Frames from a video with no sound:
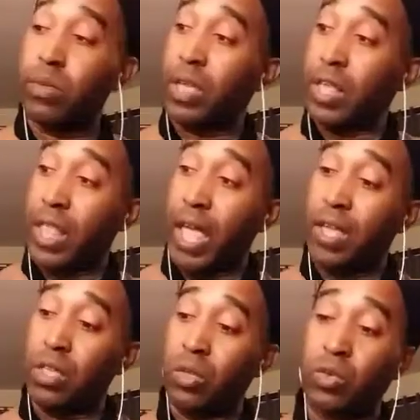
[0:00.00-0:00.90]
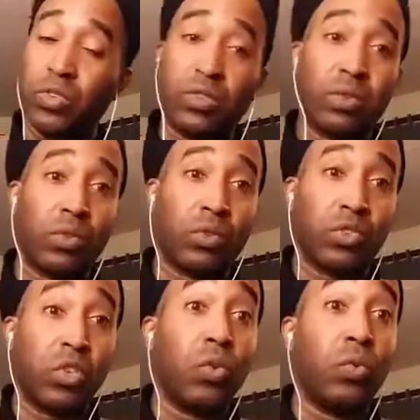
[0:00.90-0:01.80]
in those
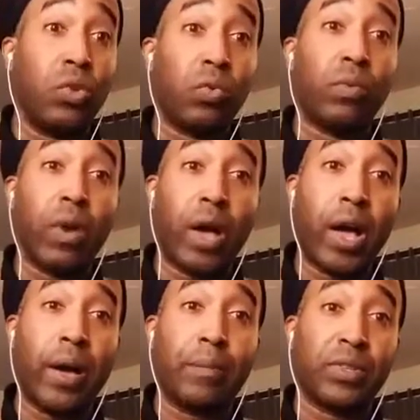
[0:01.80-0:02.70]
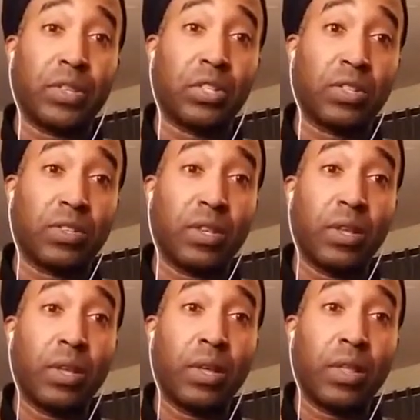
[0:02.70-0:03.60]
2 new positions
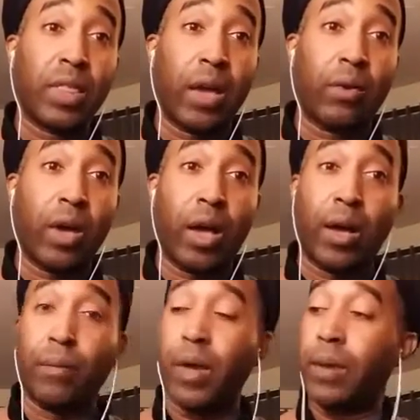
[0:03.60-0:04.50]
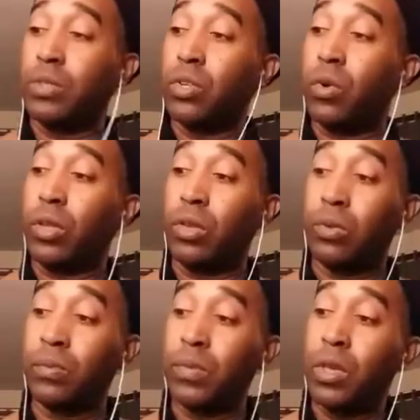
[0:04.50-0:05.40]
that I'm showing you.